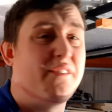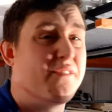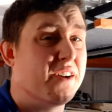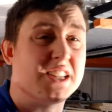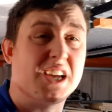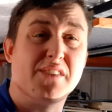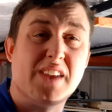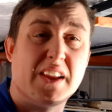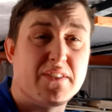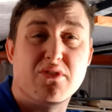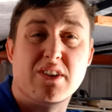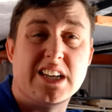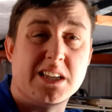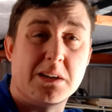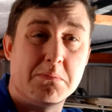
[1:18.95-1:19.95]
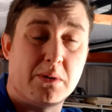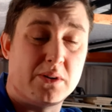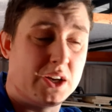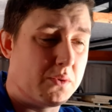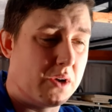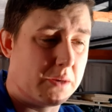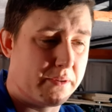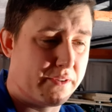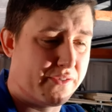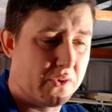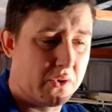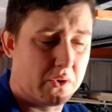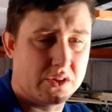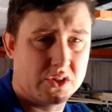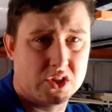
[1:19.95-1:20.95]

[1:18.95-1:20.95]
In fact, I've never really done bodywork before,